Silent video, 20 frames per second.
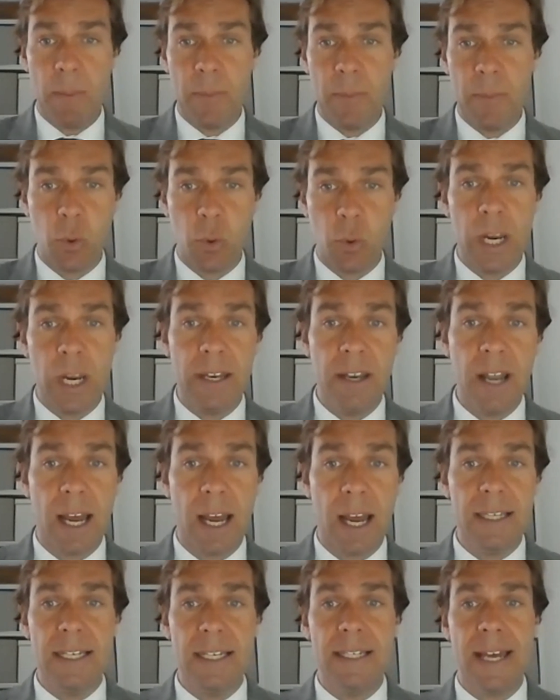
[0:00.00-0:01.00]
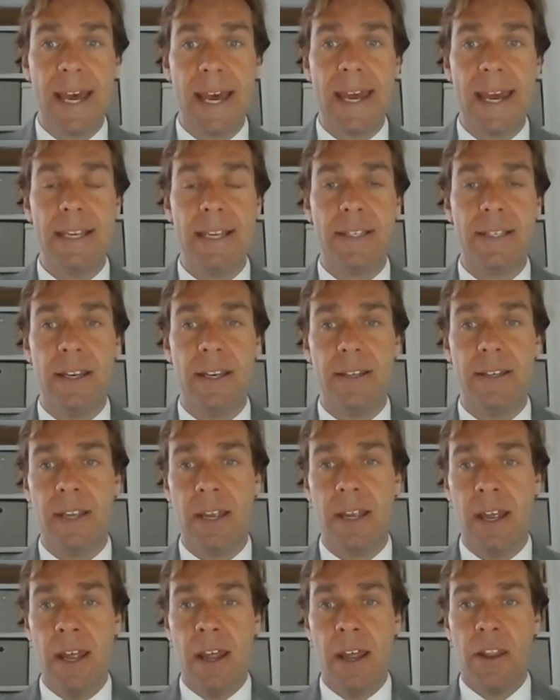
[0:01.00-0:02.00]
between 90 days and
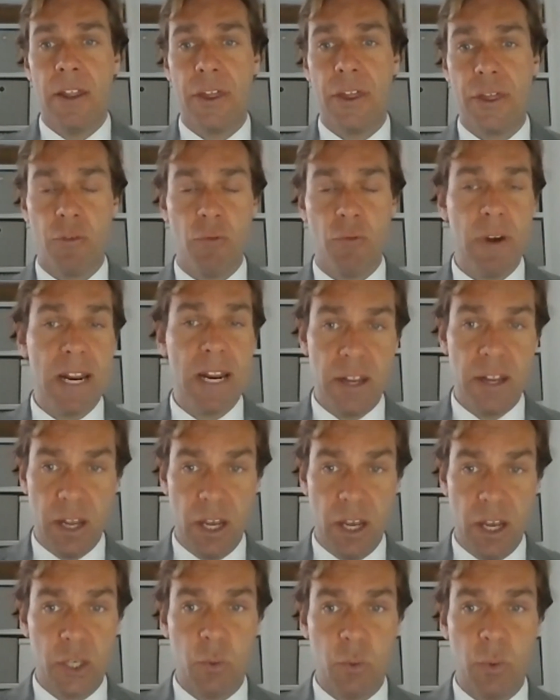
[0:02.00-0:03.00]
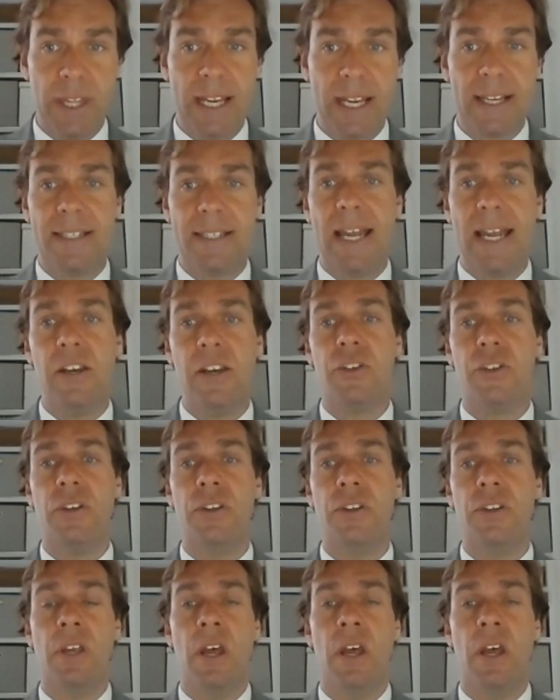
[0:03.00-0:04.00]
3 years with
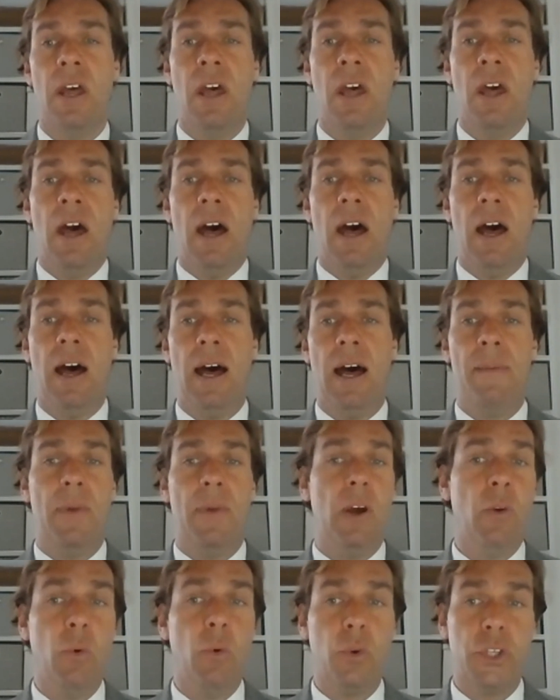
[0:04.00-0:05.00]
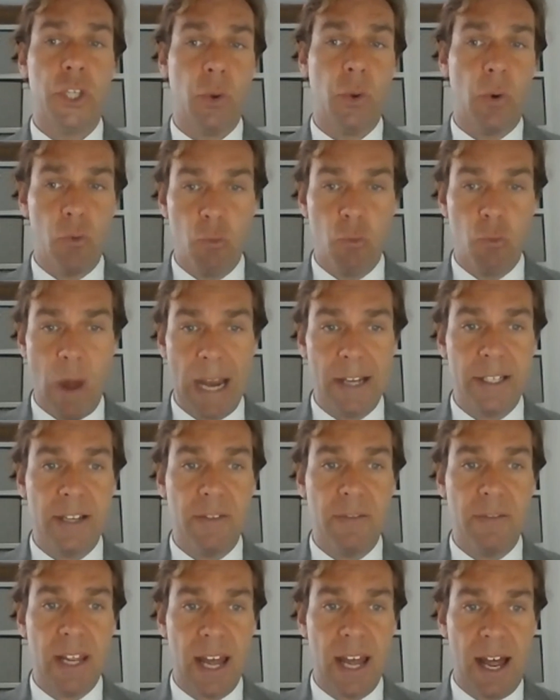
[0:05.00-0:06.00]
extensions, and also on
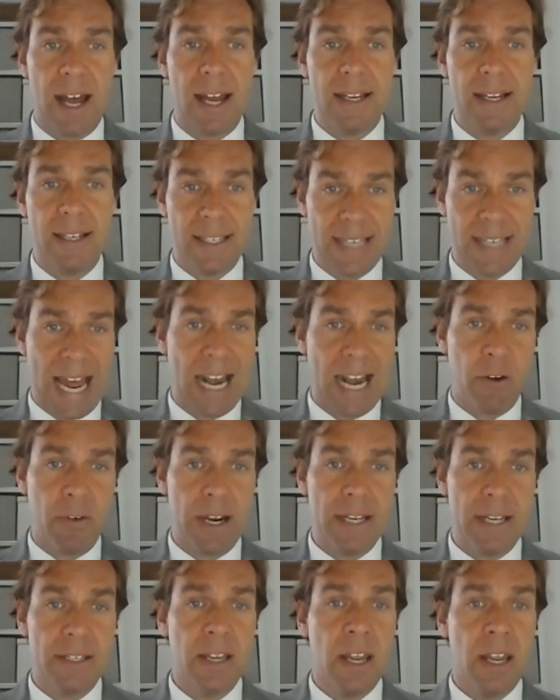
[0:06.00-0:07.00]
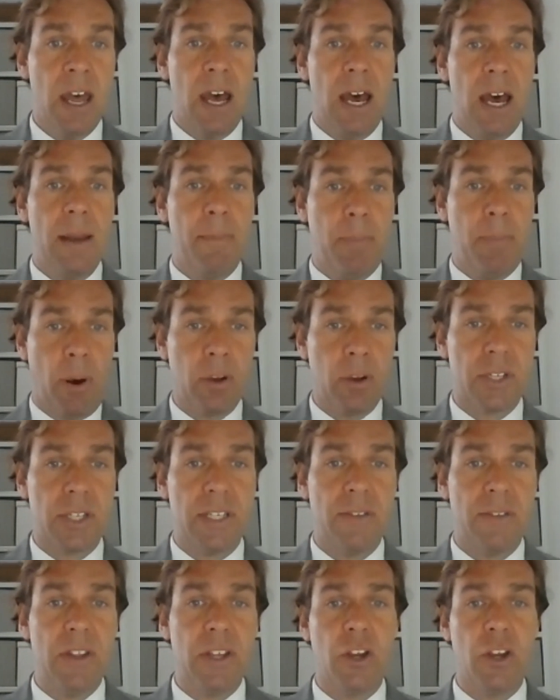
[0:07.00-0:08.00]
relatively high salaries and
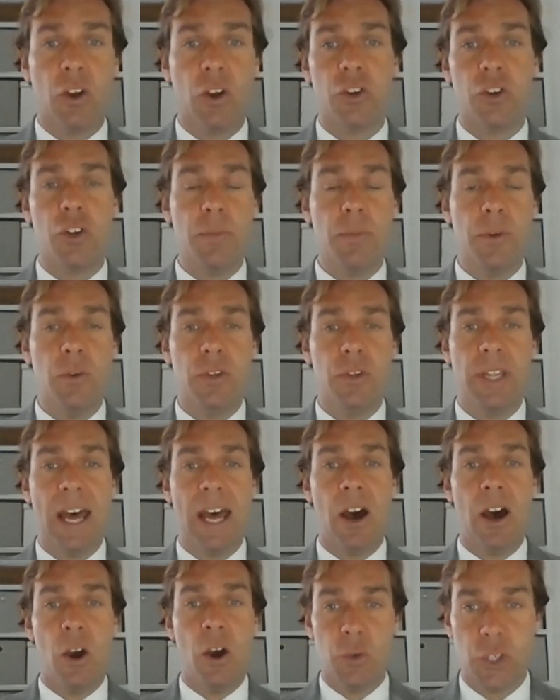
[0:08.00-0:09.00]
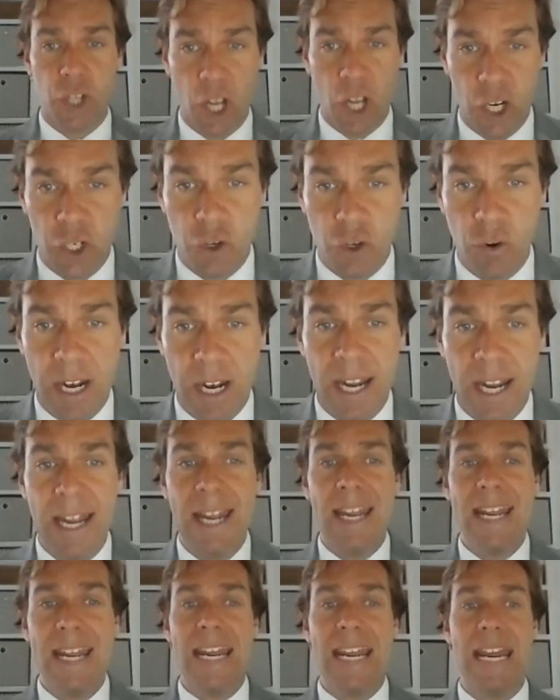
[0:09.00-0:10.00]
positively contribute to their host country
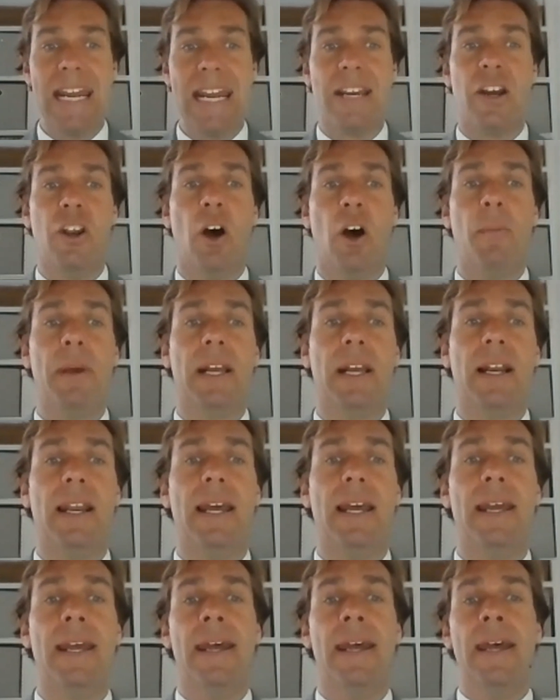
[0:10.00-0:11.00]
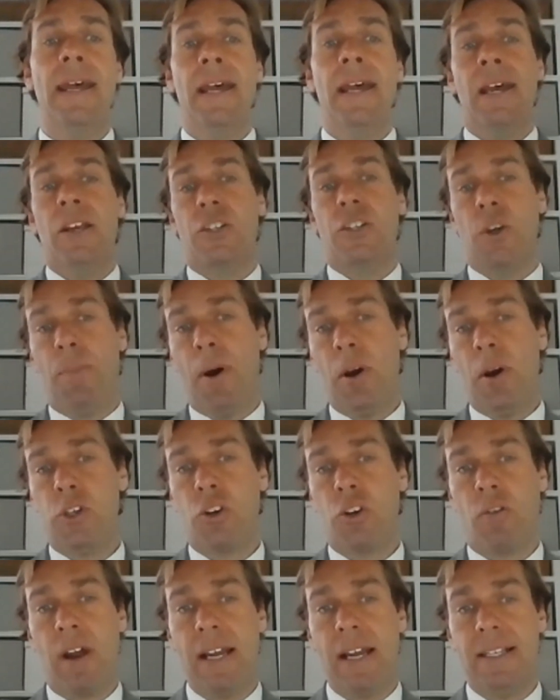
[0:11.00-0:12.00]
economically. So
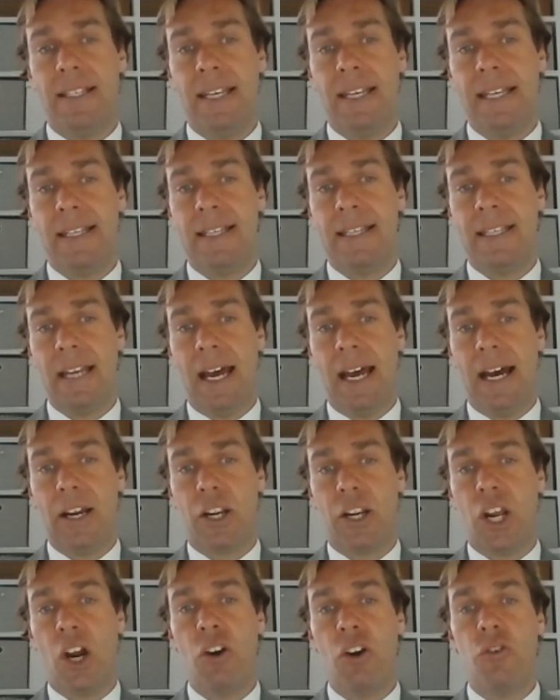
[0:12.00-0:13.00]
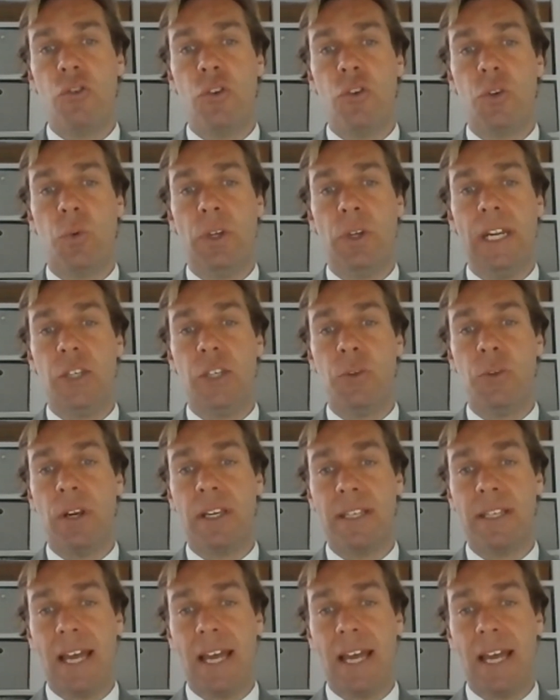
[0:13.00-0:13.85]
post-crisis, countries will need to